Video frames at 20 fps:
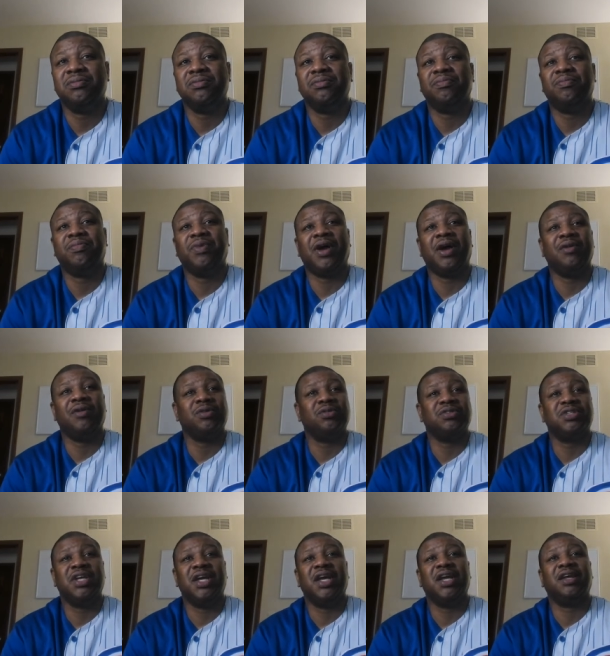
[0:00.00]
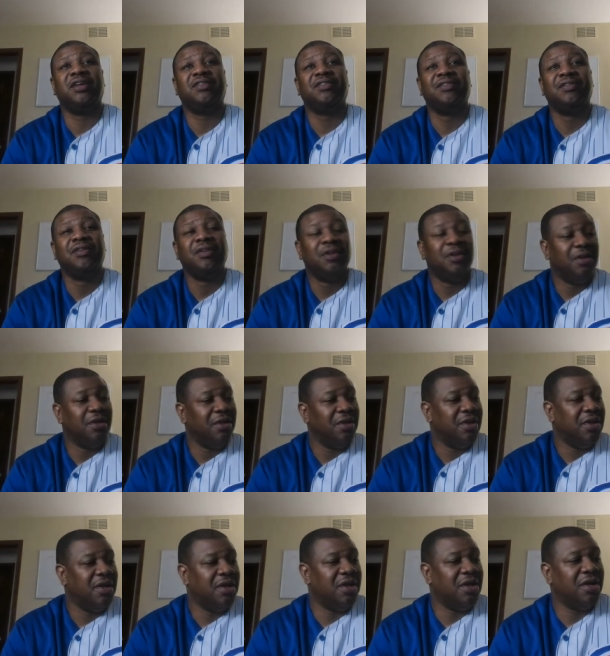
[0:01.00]
and pyrotechs.
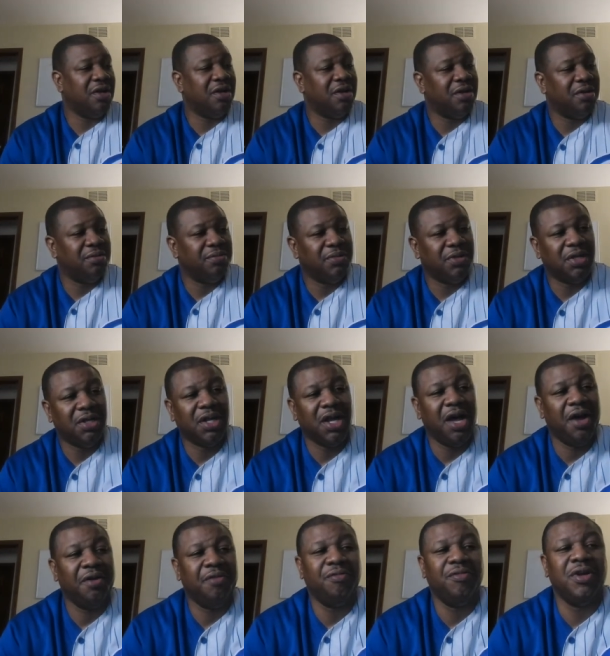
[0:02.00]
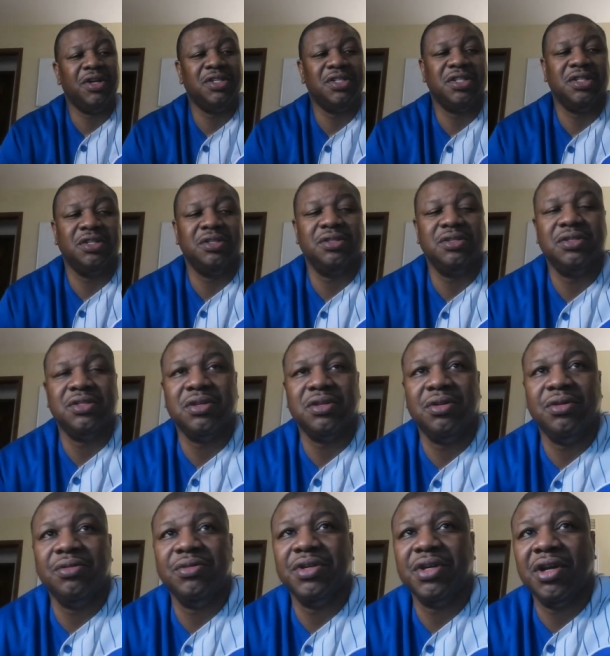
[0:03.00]
Um, a lot of wrestlers
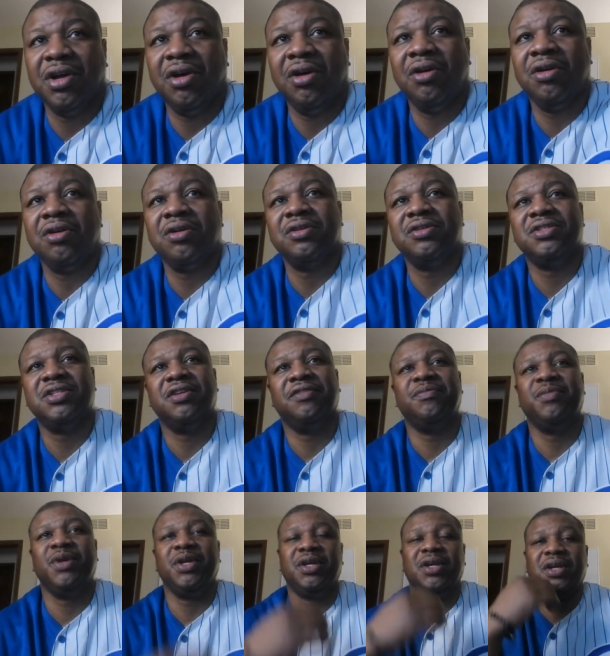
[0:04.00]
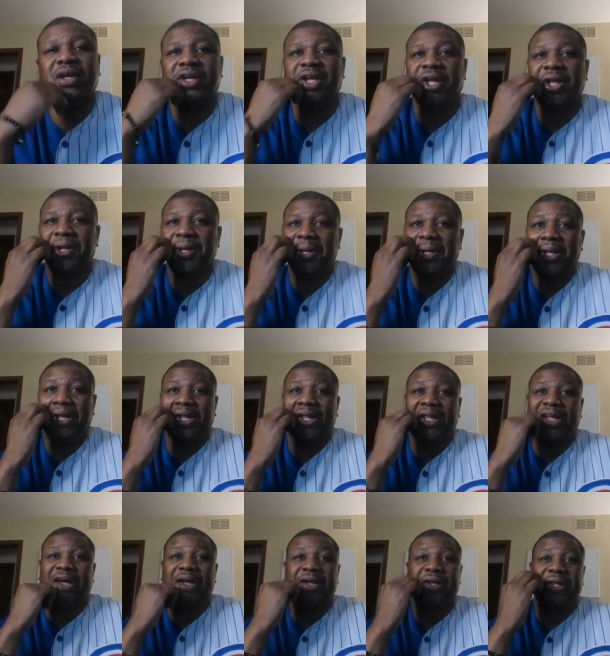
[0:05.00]
on the cards have been cut in a
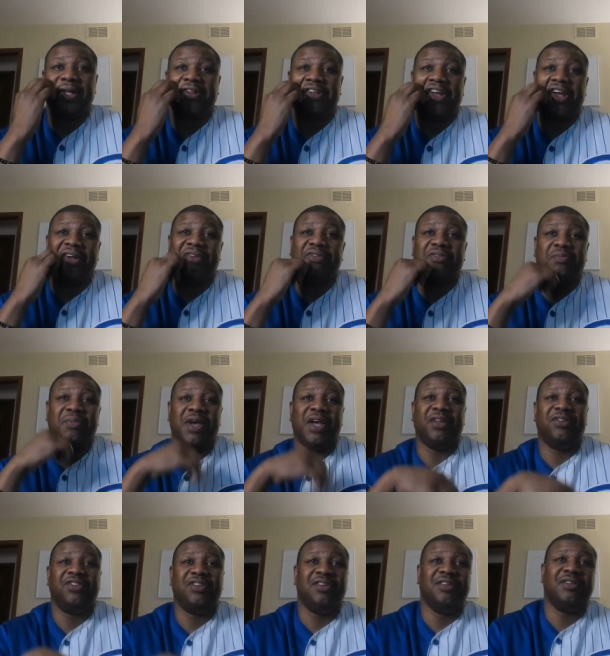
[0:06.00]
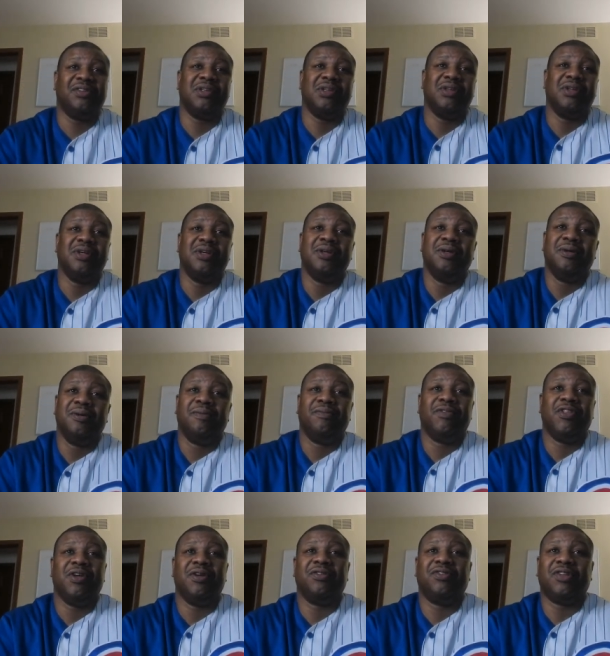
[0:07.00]
lot of these house matches.
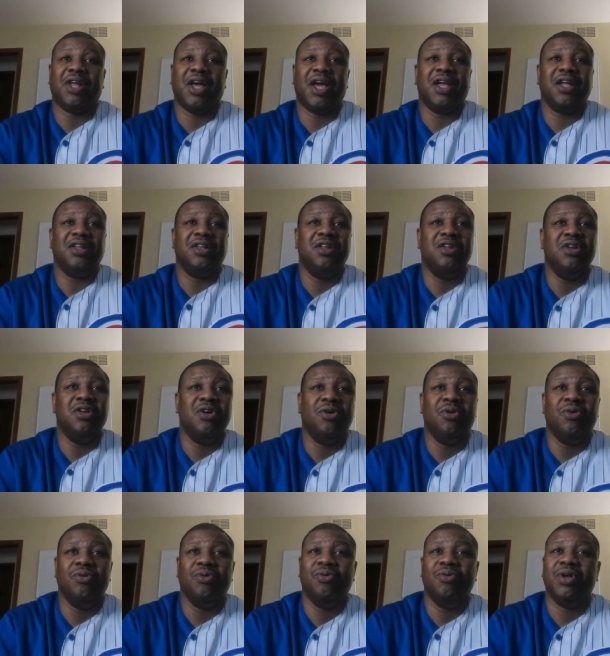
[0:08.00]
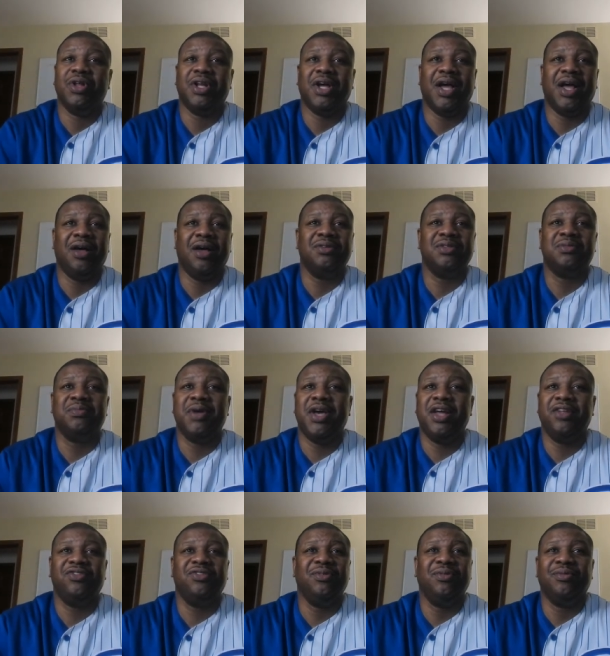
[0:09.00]
There's like no, in a house
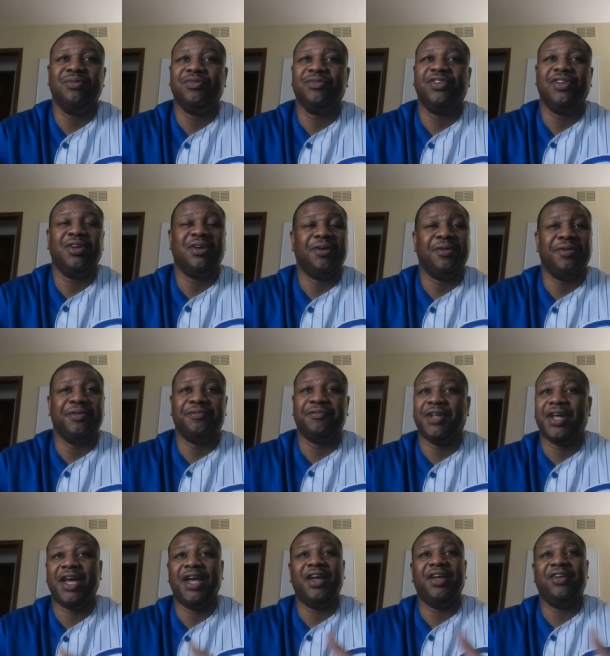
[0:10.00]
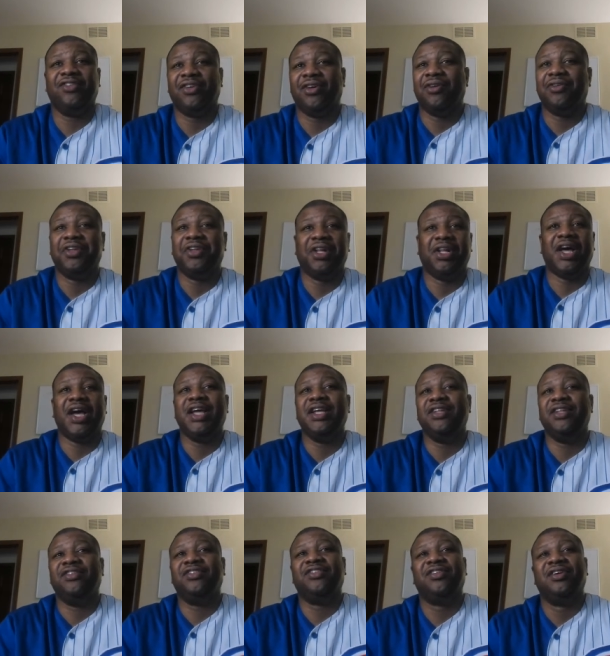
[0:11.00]
match, you don't see all the flash, all the
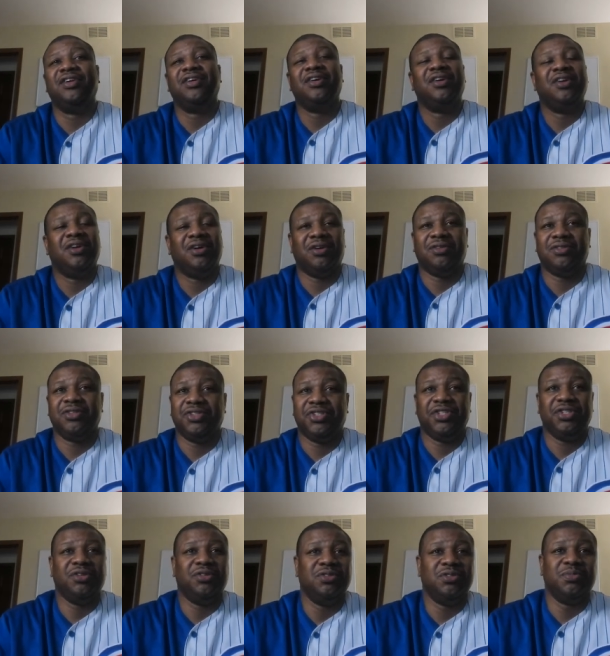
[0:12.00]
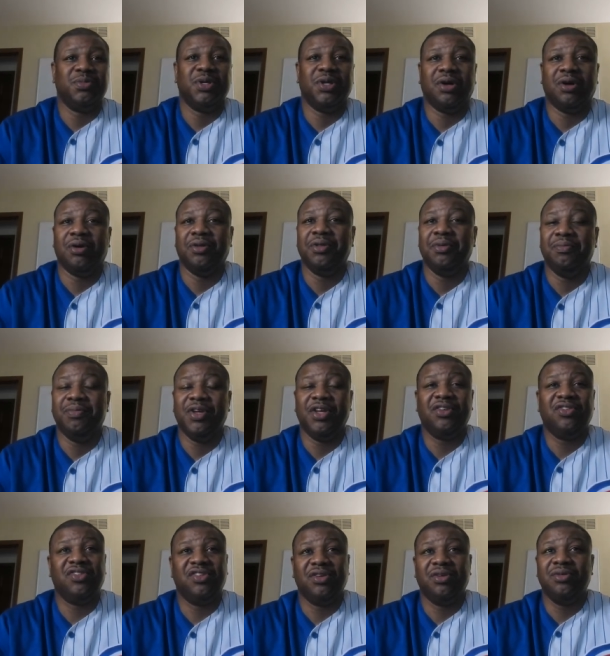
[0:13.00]
lights, all the shows, but all the
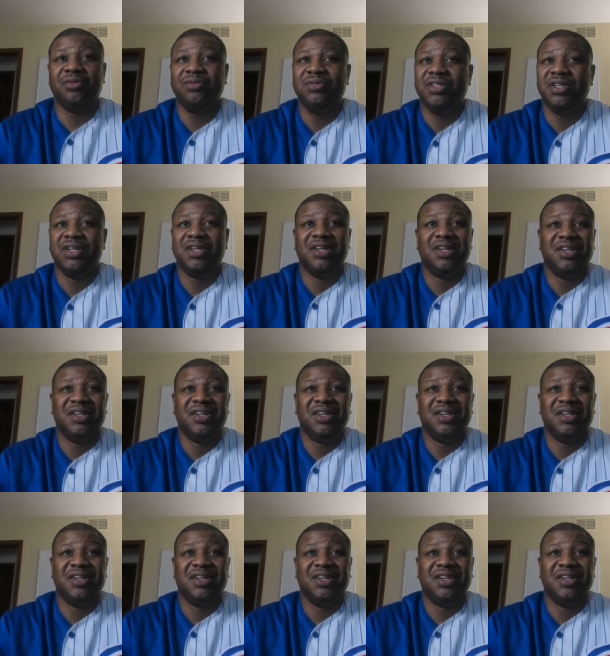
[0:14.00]
big shows,